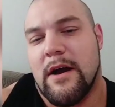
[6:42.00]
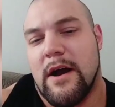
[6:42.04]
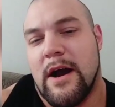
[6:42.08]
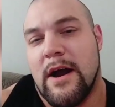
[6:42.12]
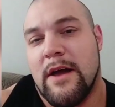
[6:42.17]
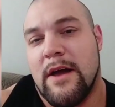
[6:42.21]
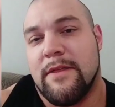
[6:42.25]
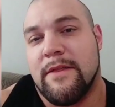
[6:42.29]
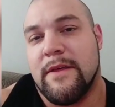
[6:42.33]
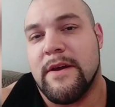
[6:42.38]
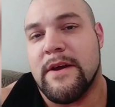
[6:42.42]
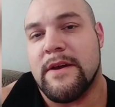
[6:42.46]

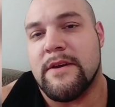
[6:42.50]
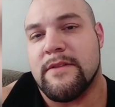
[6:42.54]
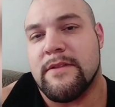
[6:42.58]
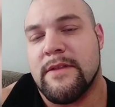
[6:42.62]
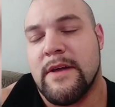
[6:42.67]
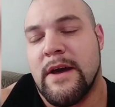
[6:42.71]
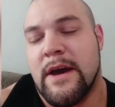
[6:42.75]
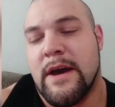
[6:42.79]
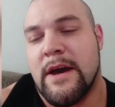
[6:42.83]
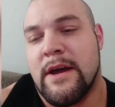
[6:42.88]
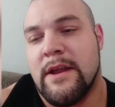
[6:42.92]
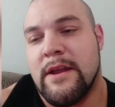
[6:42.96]
I think
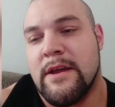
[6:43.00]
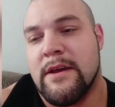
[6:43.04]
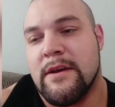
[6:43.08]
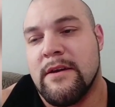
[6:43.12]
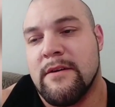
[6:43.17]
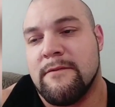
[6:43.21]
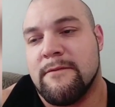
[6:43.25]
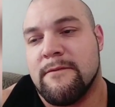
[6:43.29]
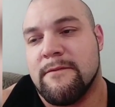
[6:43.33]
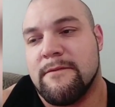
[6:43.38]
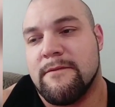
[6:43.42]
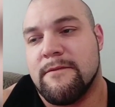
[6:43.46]
that
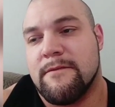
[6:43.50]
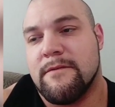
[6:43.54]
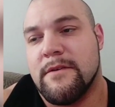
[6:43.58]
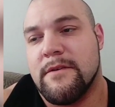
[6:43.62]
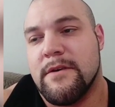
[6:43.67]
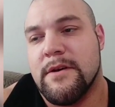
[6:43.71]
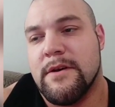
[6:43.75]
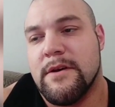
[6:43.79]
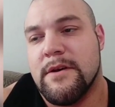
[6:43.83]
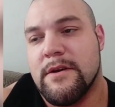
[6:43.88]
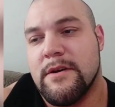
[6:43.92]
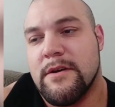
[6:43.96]
if
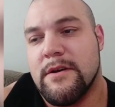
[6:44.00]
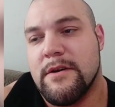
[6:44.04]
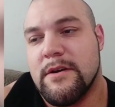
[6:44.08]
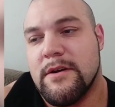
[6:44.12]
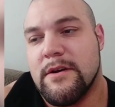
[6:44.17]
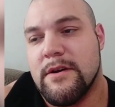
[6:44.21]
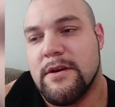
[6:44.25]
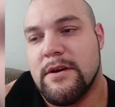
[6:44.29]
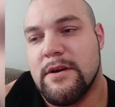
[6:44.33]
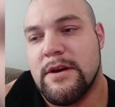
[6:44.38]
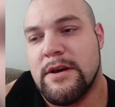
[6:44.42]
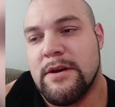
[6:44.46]

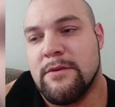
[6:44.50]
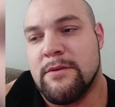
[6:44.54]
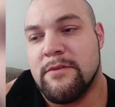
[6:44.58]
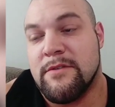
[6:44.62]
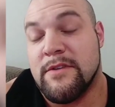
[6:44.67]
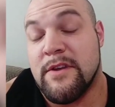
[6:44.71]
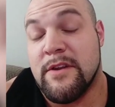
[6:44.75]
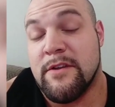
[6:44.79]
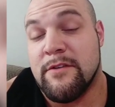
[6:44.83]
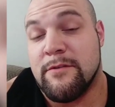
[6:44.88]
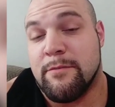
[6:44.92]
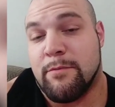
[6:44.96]
it
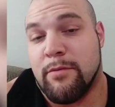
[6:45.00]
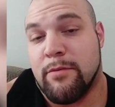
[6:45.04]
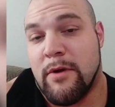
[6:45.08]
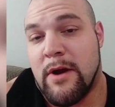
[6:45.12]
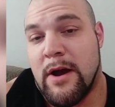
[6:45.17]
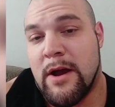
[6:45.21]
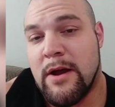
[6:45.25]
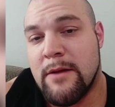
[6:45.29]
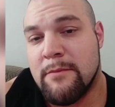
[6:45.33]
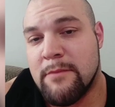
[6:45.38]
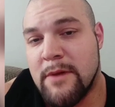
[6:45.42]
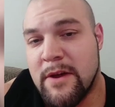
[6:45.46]
was in his
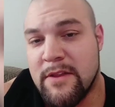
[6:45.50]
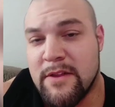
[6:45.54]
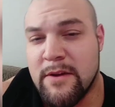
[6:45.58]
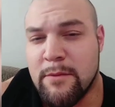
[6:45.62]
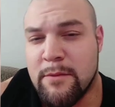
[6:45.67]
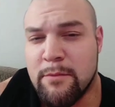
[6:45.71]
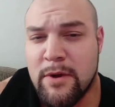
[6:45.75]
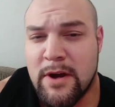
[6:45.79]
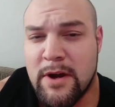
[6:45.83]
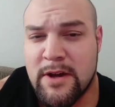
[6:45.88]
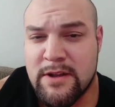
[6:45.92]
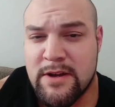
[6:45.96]
prime, I
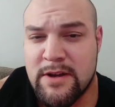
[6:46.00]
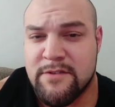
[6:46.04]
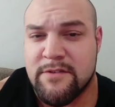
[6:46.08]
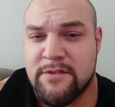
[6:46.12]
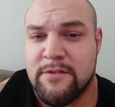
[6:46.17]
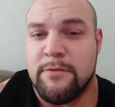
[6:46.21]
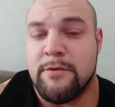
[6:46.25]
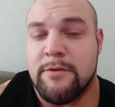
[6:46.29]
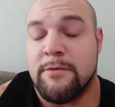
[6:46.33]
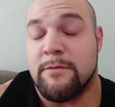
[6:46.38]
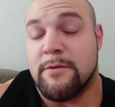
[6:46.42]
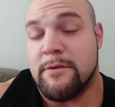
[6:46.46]
think Brock
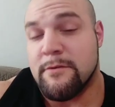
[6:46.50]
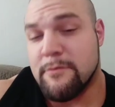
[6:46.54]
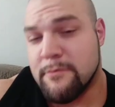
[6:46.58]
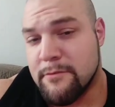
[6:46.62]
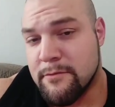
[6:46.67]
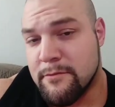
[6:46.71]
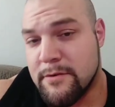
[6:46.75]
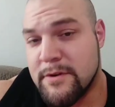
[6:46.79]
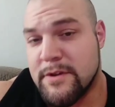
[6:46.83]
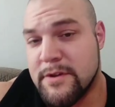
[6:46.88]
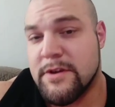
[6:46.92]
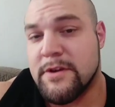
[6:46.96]
Lesnar would have been a
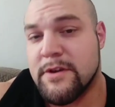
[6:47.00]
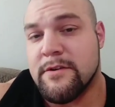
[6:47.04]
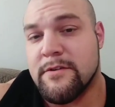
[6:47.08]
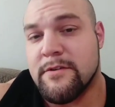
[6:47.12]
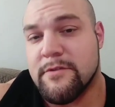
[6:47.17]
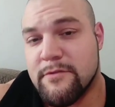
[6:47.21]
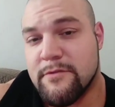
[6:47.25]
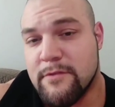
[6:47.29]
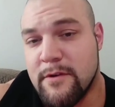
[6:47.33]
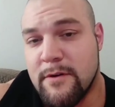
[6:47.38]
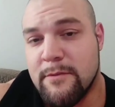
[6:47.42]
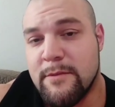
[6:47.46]
really
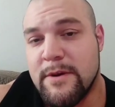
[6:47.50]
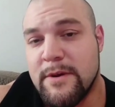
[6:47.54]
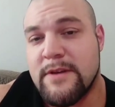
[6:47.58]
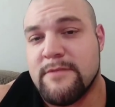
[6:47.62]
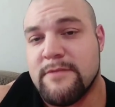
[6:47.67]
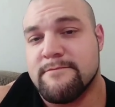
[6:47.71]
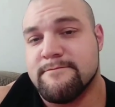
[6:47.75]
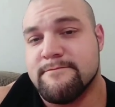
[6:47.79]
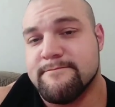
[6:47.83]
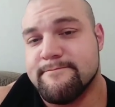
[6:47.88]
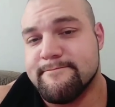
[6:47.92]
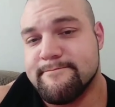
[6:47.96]
good
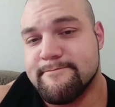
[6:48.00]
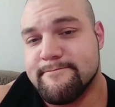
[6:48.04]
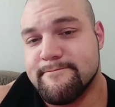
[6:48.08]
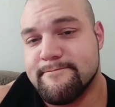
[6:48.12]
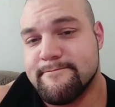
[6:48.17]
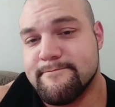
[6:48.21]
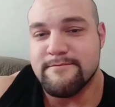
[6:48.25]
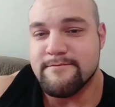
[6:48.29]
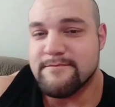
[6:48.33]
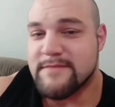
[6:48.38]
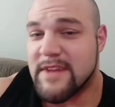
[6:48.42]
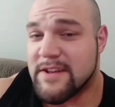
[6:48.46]
strongman.
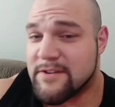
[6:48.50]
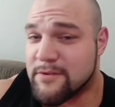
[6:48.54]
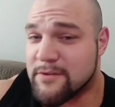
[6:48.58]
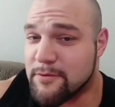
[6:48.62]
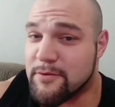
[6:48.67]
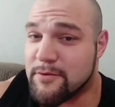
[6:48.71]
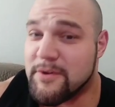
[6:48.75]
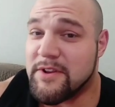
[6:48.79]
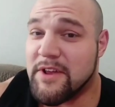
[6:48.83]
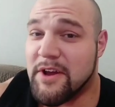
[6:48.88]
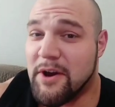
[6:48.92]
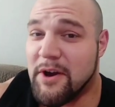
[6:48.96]
That's a
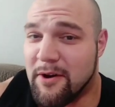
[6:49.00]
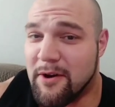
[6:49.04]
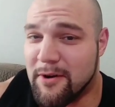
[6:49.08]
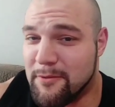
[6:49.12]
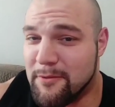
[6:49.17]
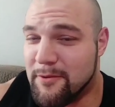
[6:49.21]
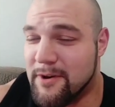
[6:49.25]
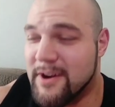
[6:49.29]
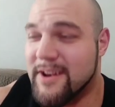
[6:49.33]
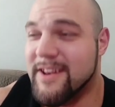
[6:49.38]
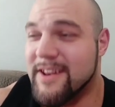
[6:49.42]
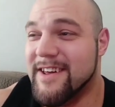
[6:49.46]
really
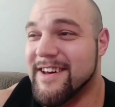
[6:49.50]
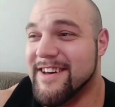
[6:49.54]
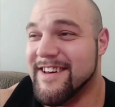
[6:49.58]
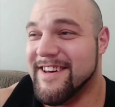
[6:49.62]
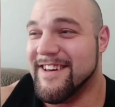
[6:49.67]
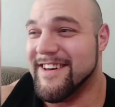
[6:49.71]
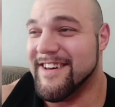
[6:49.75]
hard one.